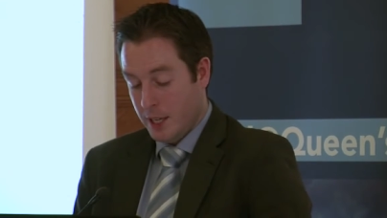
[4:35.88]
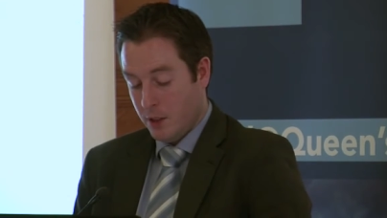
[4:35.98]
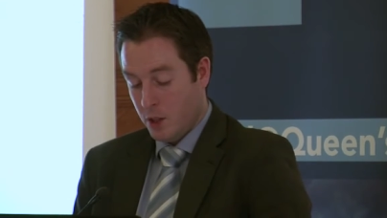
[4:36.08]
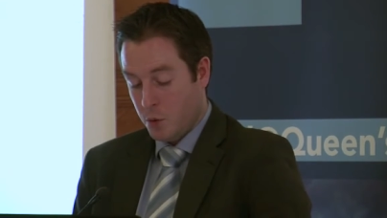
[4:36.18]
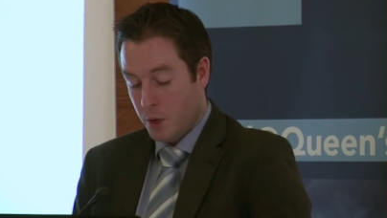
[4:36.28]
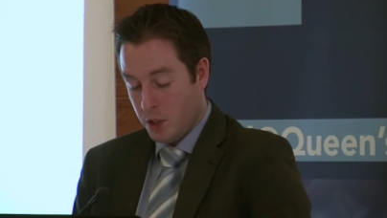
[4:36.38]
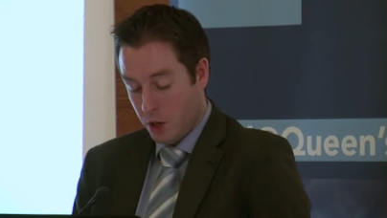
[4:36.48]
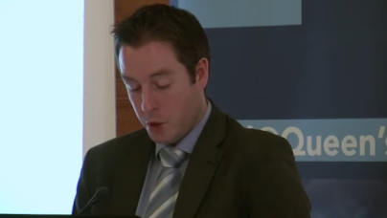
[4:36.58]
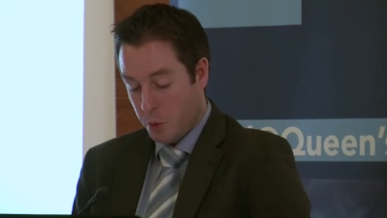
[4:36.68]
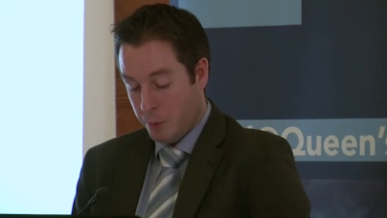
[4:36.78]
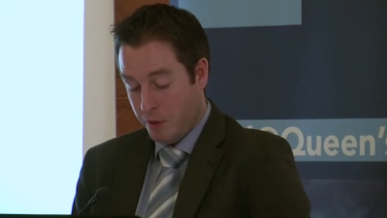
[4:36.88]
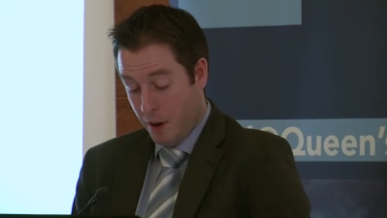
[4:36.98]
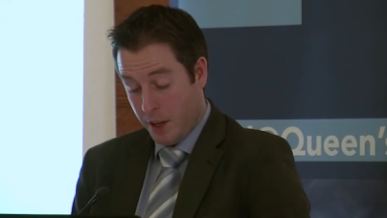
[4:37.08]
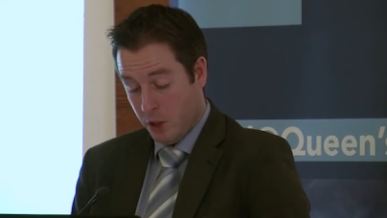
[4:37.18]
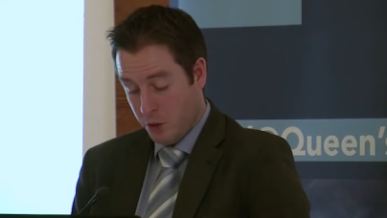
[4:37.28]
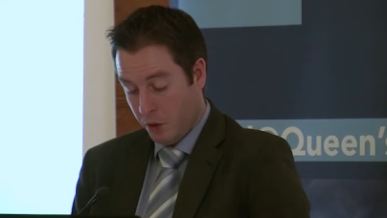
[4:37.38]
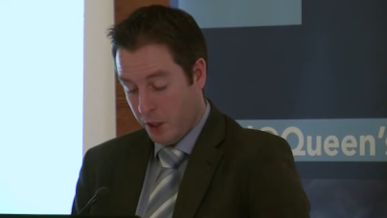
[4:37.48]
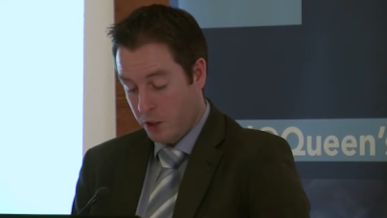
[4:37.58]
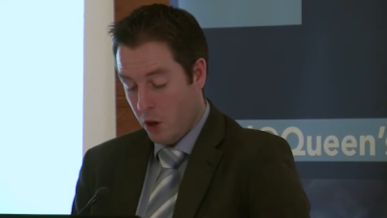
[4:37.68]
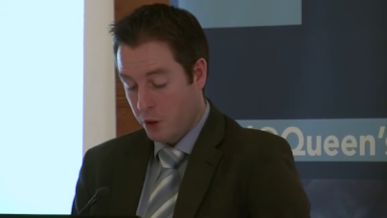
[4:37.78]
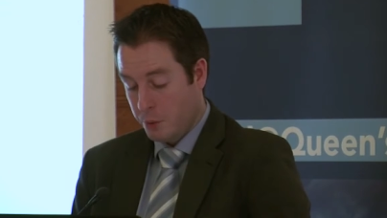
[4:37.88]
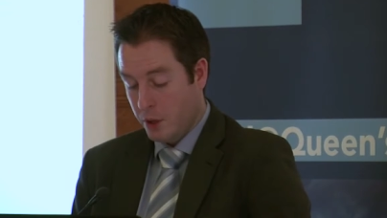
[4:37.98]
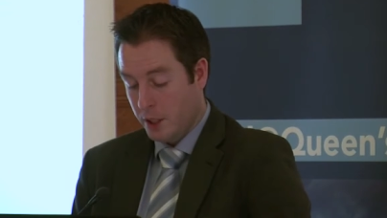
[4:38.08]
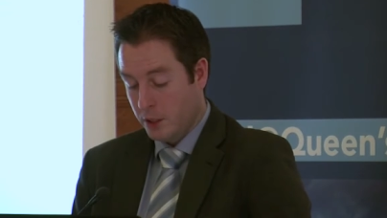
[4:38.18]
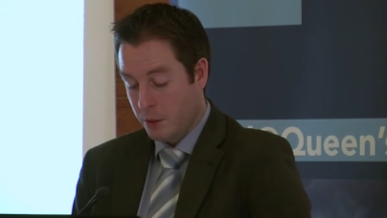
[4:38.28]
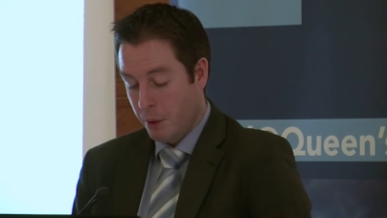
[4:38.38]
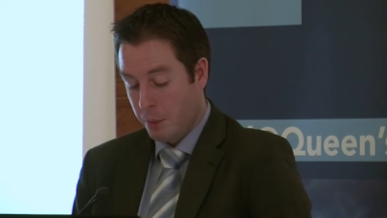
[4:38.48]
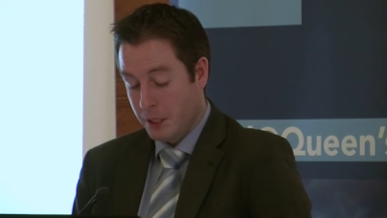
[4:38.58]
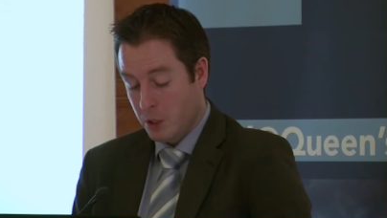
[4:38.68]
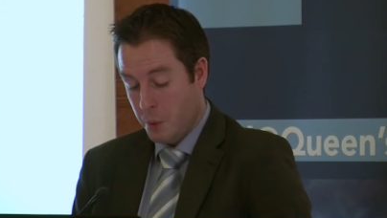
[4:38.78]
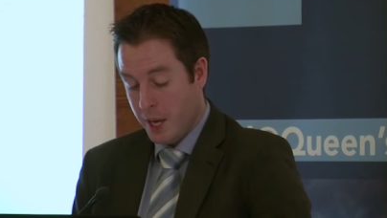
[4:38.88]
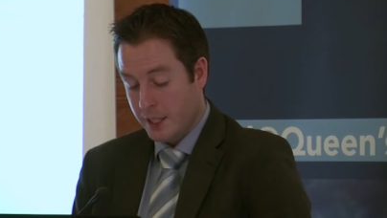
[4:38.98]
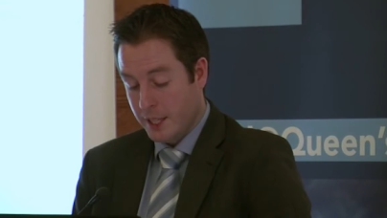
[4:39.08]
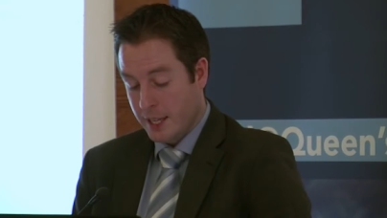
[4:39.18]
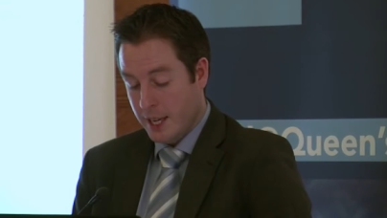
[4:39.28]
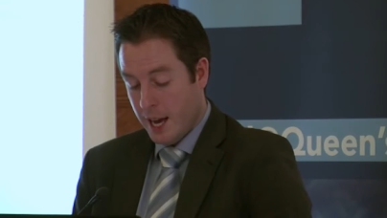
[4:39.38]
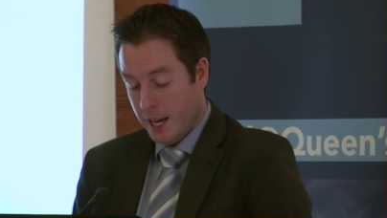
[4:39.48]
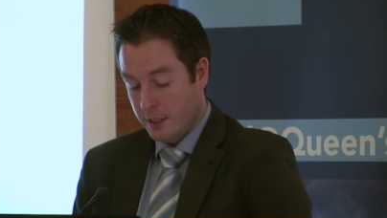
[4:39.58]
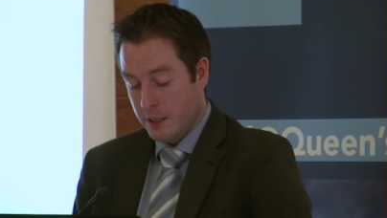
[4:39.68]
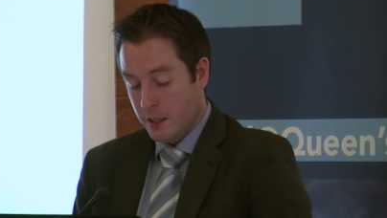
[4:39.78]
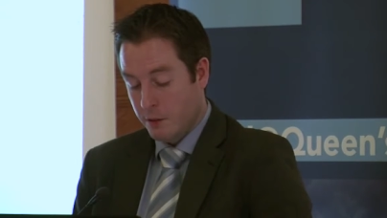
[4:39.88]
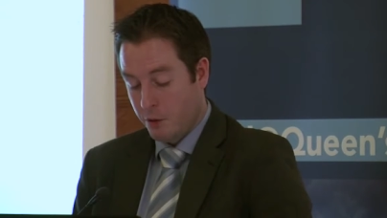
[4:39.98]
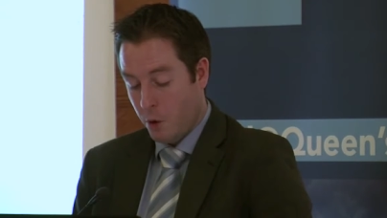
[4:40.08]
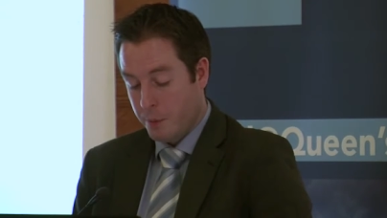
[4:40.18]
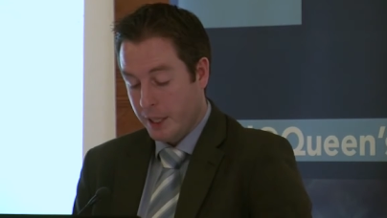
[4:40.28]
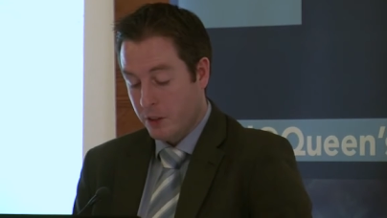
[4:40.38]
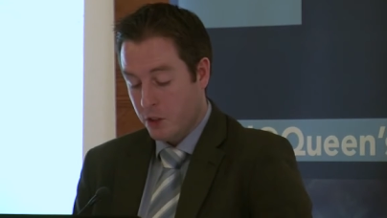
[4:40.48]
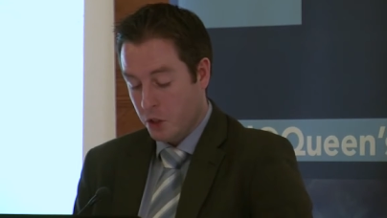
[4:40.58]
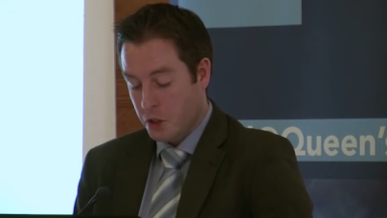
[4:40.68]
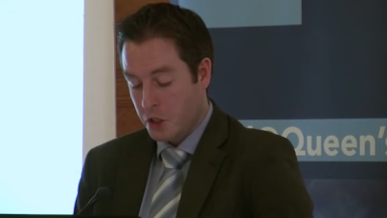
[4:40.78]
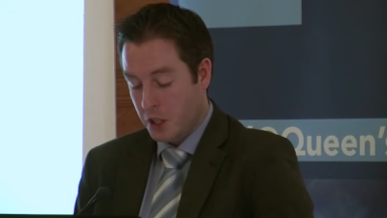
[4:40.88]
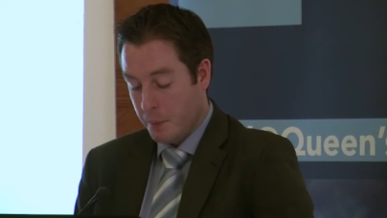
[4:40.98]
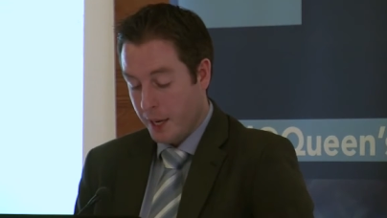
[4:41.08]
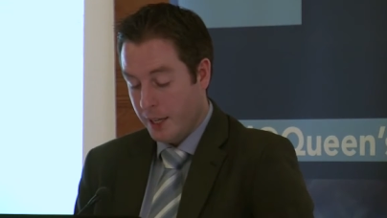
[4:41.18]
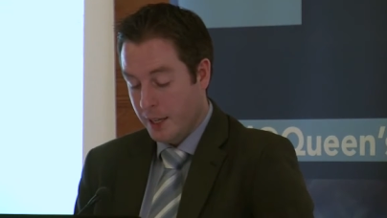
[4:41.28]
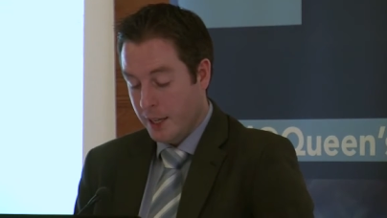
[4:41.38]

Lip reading: This research will be very useful in contributing to the public debate and in informing the Justice Committee,